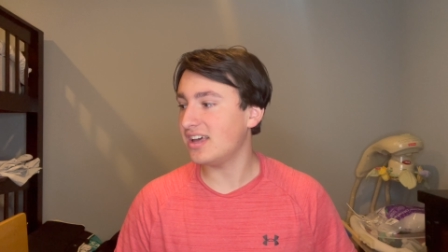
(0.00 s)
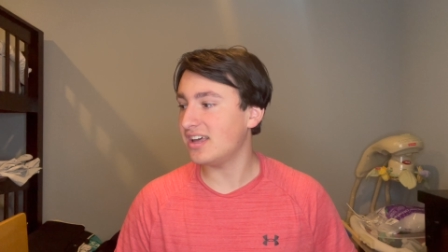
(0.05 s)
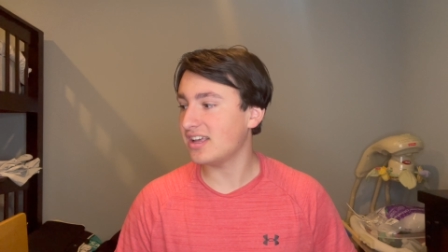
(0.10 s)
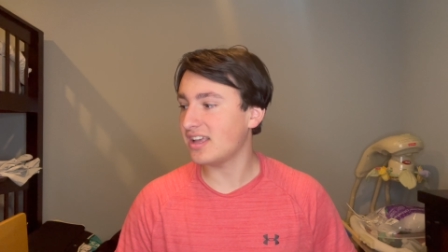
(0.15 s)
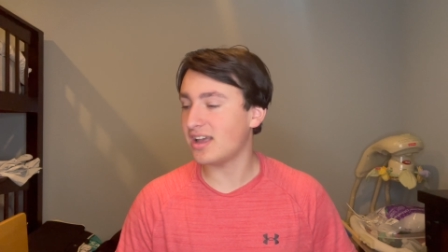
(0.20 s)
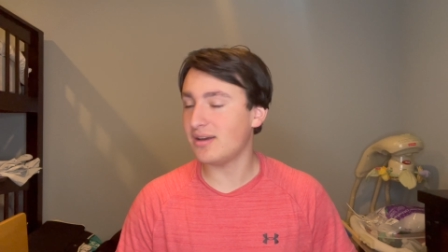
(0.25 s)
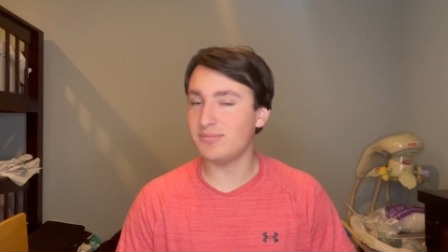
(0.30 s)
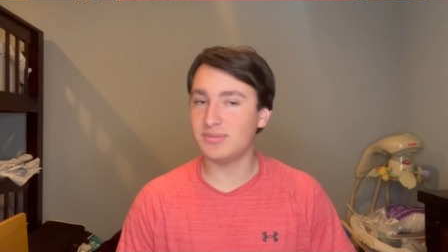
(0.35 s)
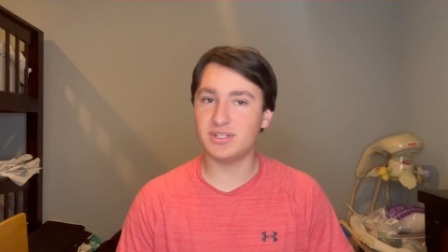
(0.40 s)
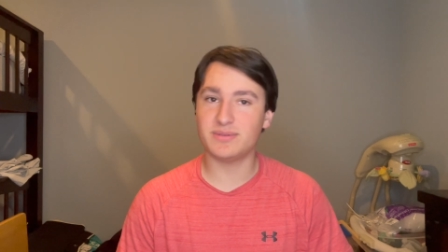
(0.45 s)

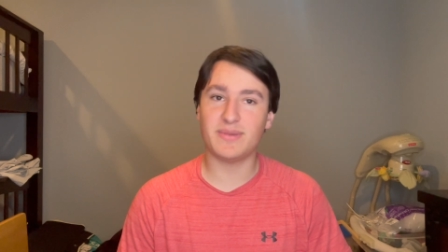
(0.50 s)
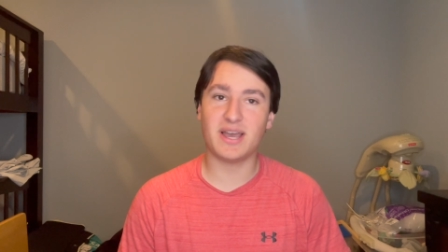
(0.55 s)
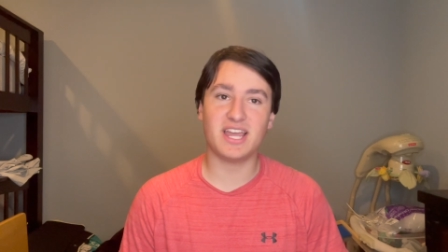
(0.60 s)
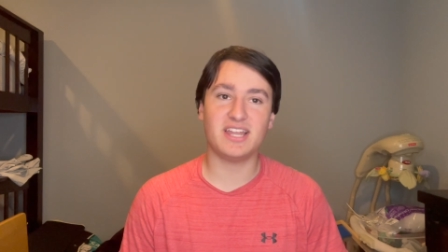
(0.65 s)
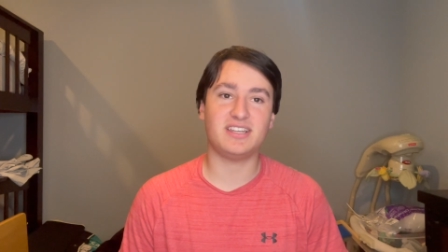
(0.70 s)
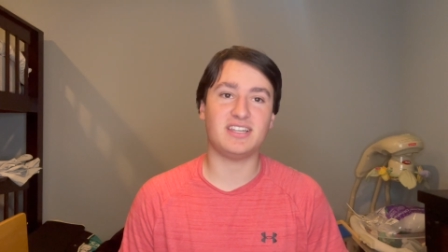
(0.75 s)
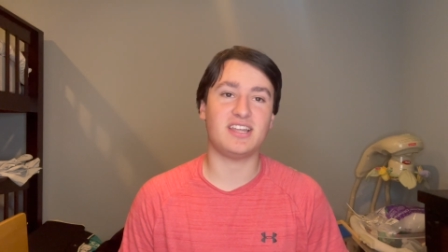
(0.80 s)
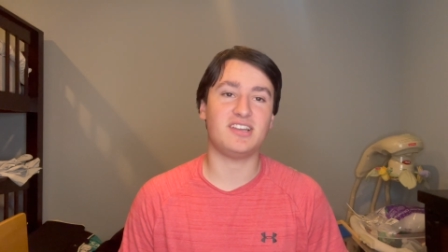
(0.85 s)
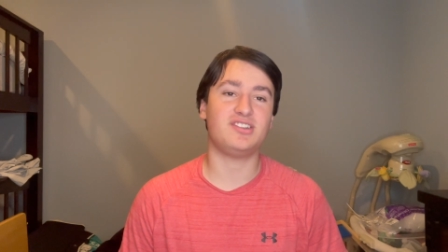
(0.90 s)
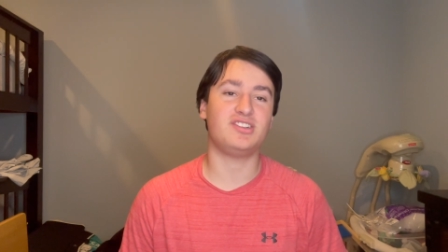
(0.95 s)
come to my
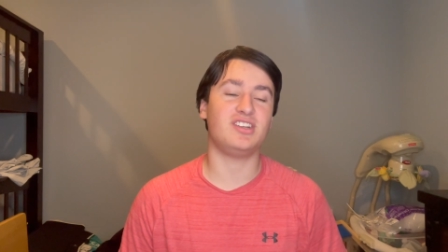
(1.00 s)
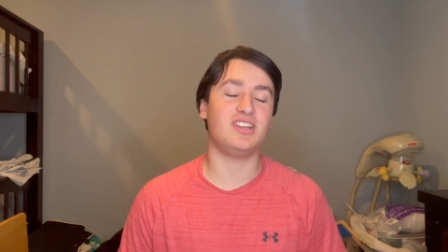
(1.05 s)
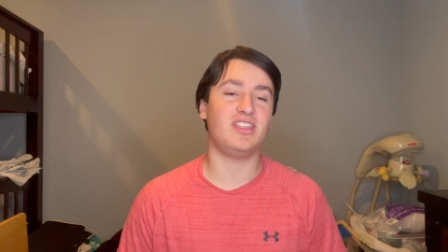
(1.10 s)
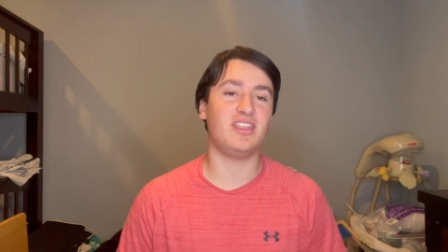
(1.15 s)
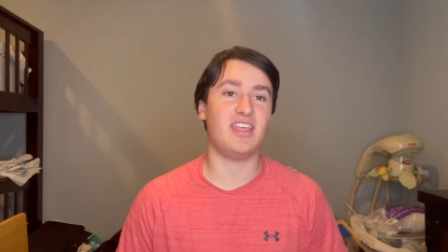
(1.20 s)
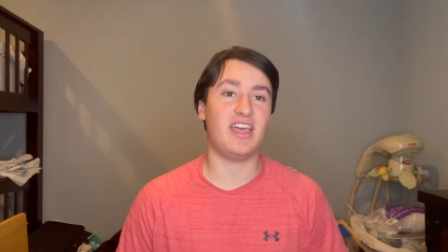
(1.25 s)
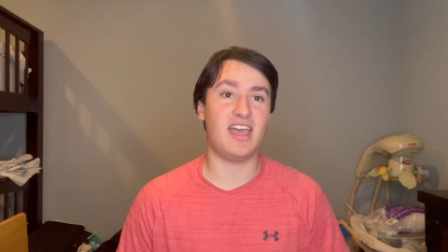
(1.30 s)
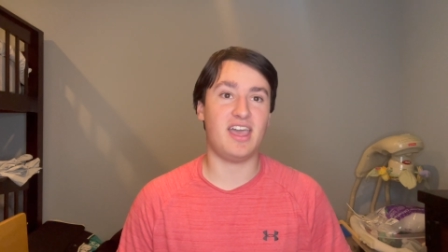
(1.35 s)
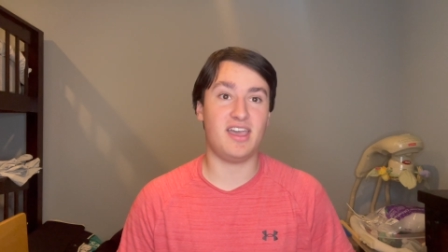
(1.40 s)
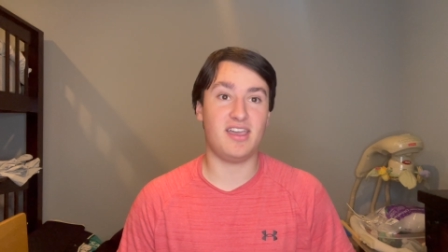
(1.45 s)
attention
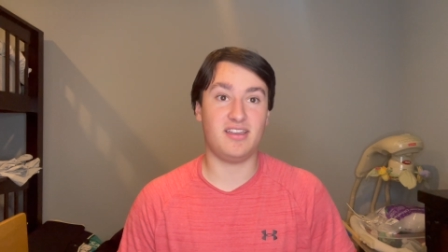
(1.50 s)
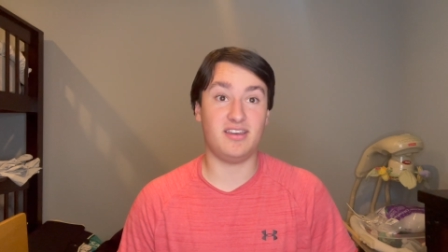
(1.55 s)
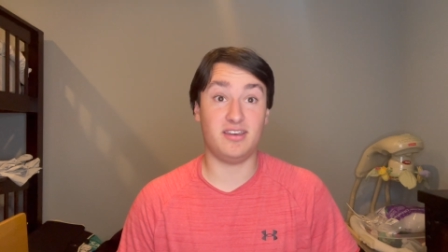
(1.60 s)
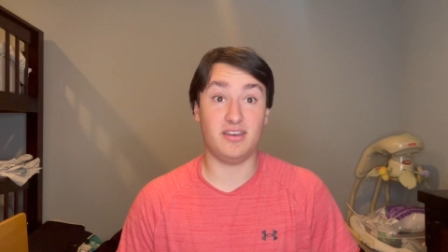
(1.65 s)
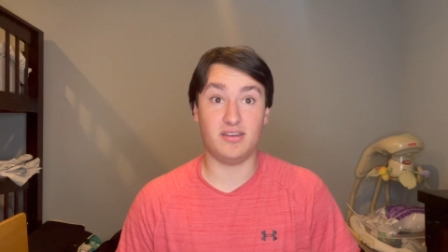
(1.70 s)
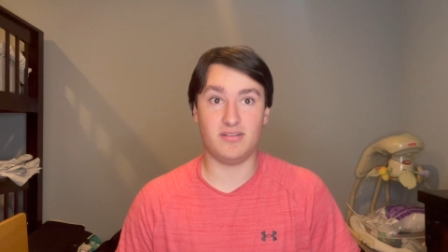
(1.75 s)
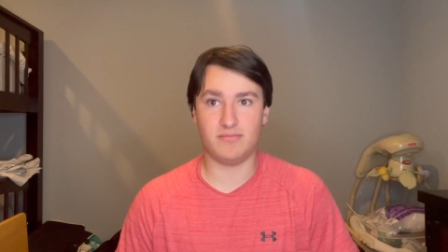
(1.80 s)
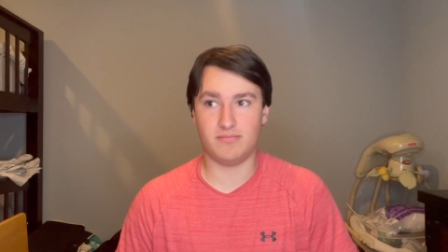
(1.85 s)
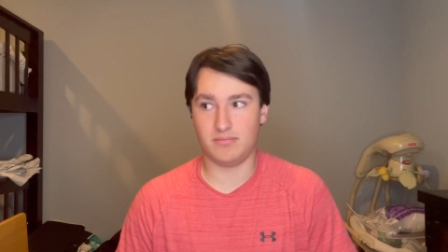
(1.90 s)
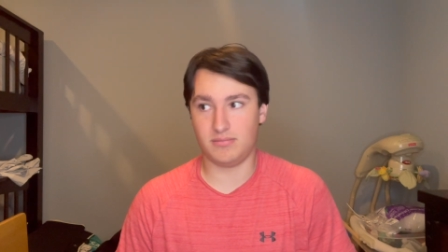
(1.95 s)
that
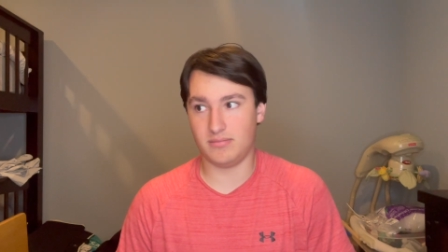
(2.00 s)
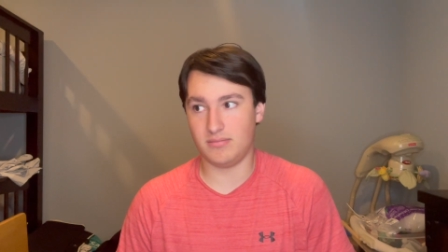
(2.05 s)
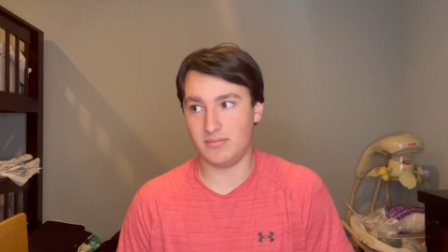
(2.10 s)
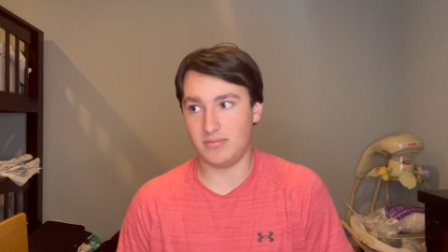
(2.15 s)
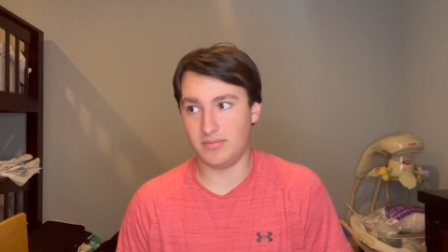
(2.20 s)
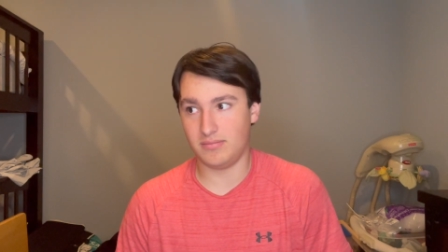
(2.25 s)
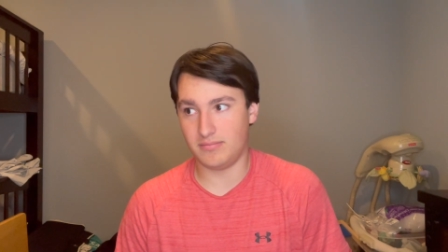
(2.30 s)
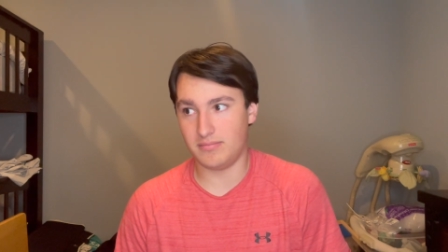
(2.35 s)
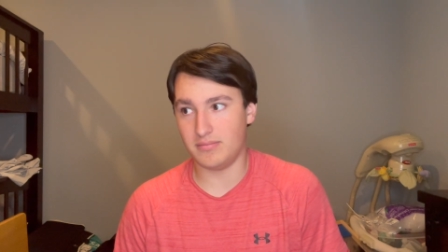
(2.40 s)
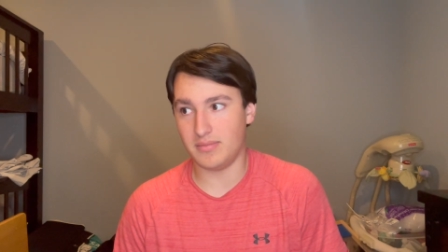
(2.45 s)

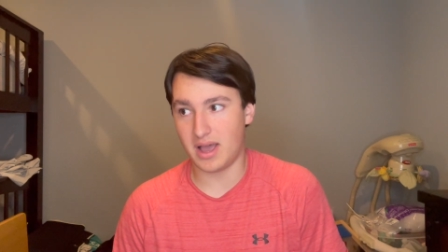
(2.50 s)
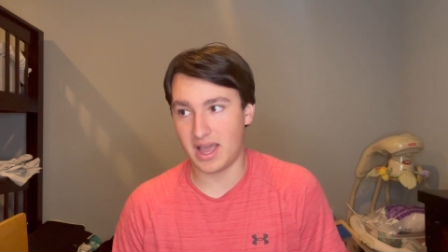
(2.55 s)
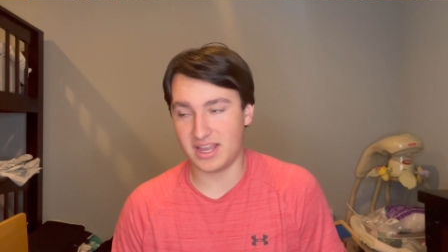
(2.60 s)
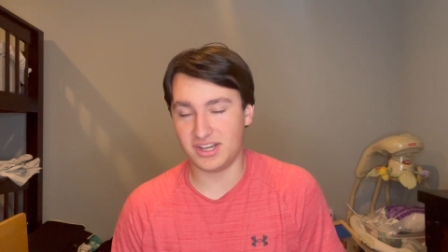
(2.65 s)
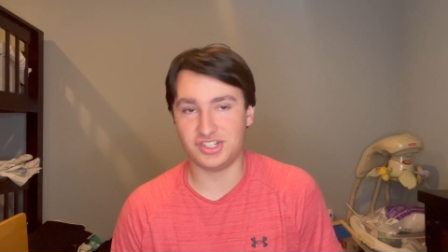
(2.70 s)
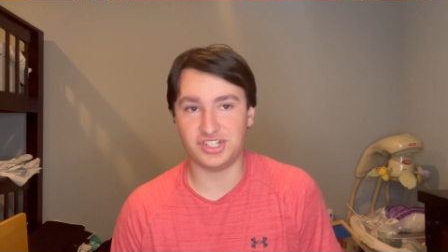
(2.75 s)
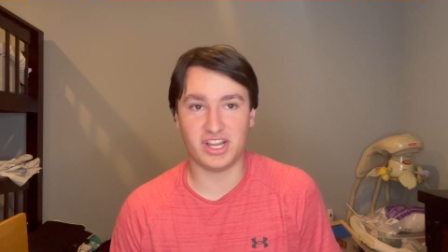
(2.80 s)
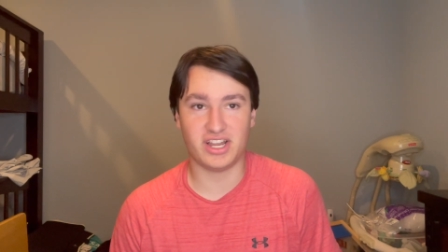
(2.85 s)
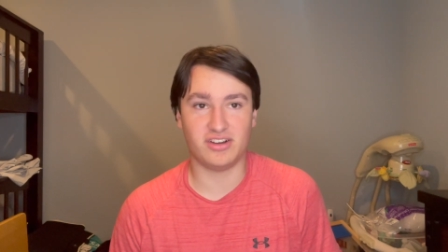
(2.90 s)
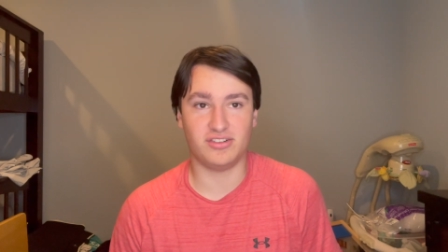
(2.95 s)
my
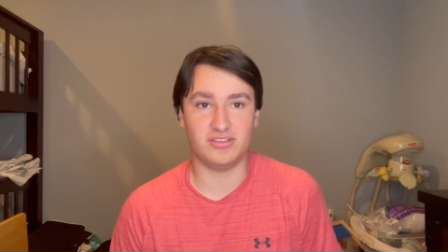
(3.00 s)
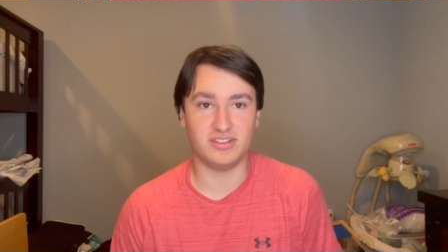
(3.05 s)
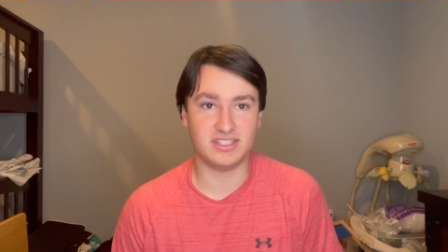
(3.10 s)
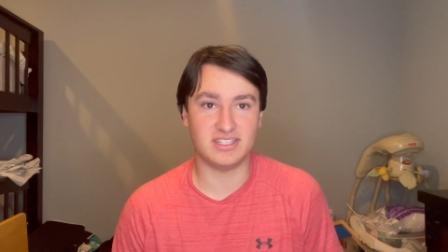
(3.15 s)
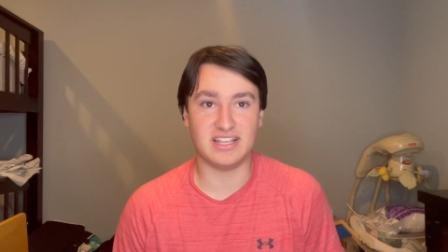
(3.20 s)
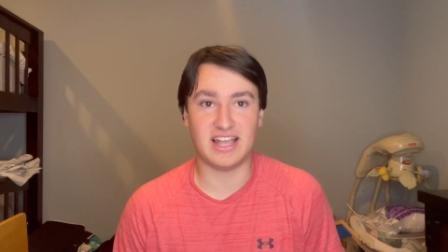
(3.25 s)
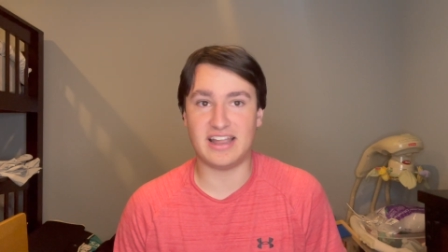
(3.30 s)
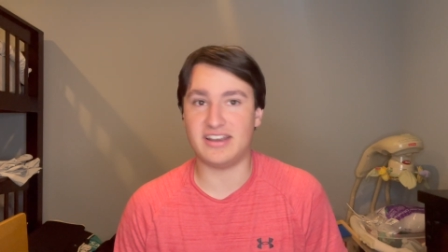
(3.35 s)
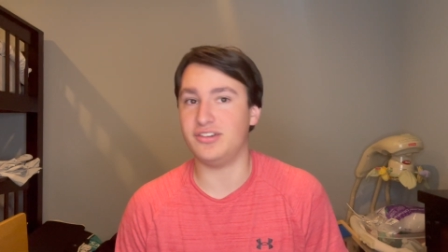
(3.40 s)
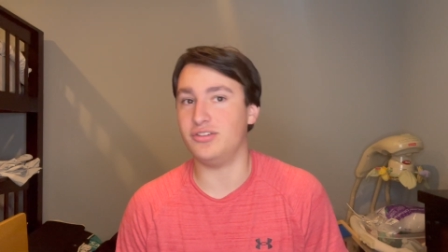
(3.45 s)
channel is
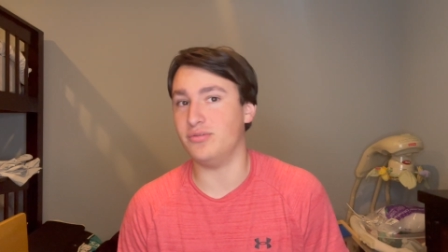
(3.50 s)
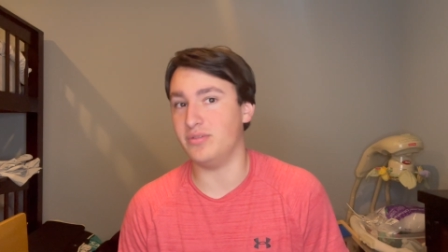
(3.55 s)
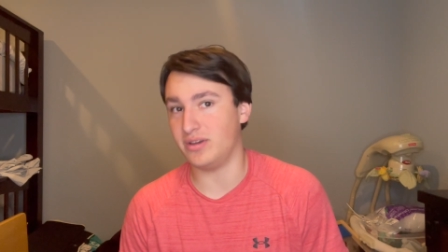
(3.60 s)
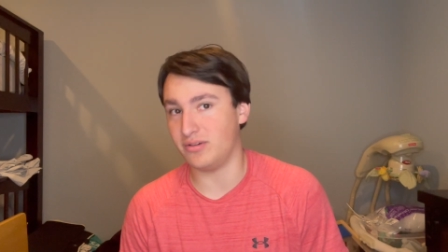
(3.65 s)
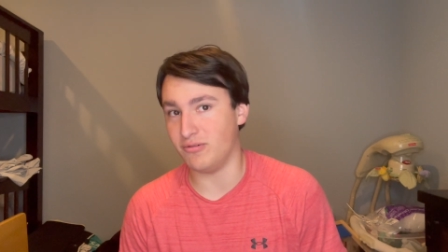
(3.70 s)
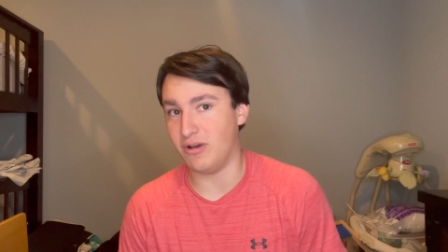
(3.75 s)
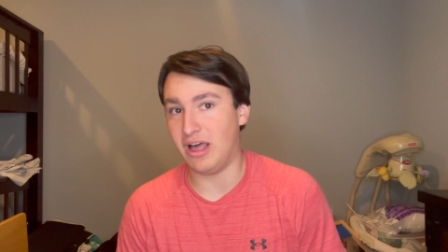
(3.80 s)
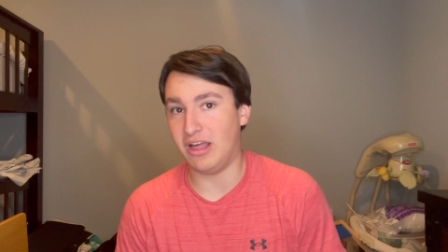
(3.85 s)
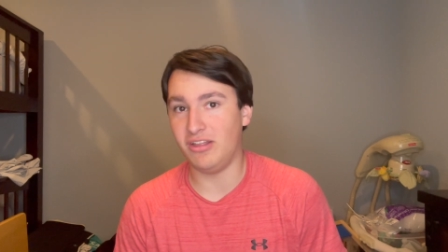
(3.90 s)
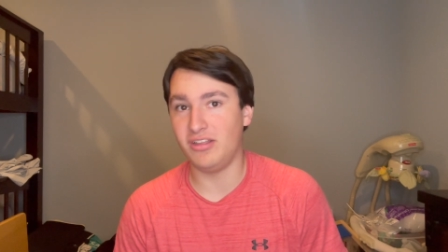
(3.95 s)
not doing
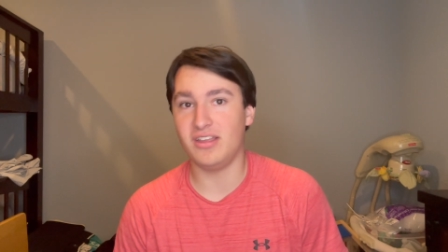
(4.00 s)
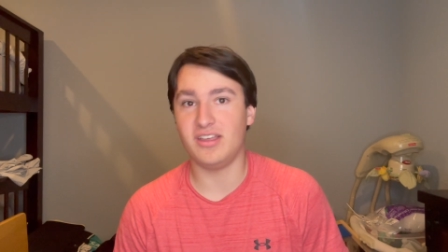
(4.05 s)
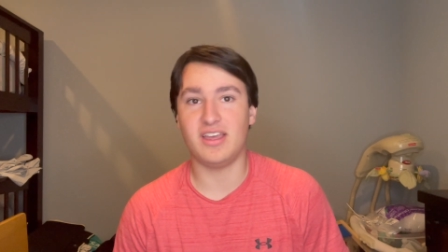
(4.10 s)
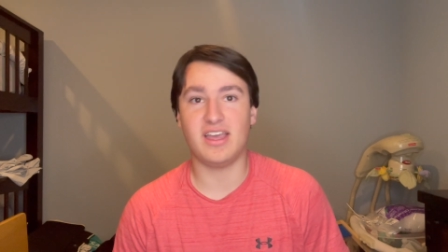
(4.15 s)
well